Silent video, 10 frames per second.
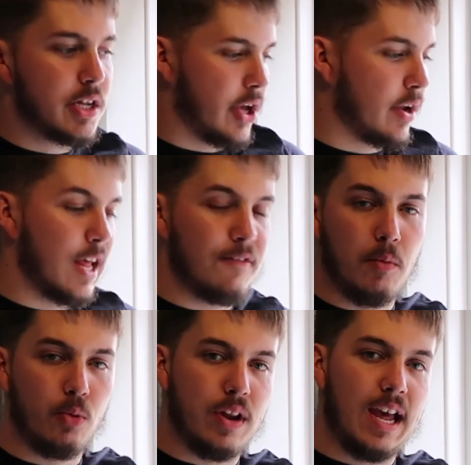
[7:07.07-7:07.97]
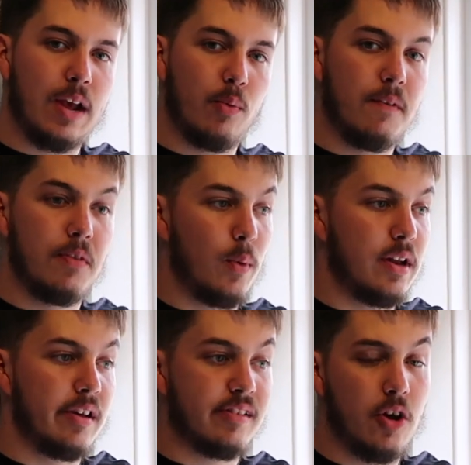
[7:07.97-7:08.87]
Don't leave them all day with the
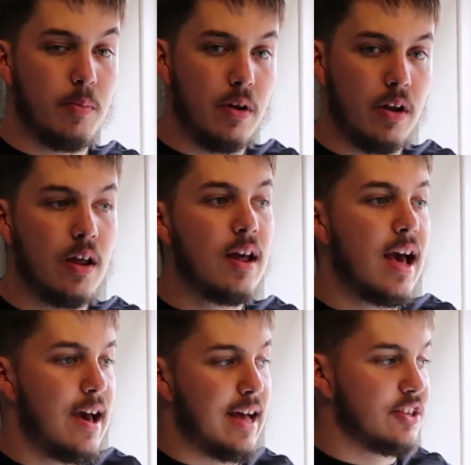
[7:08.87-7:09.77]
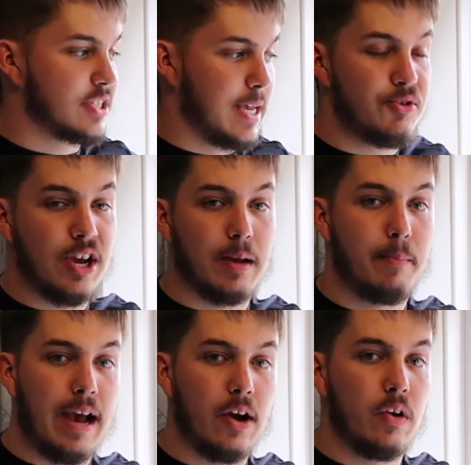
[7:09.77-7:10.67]
windows open, and just keep checking
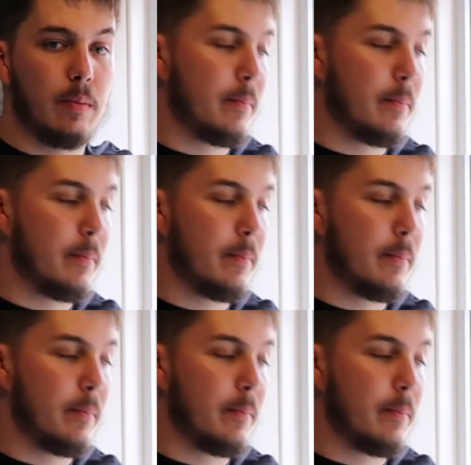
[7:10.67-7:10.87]
back on them.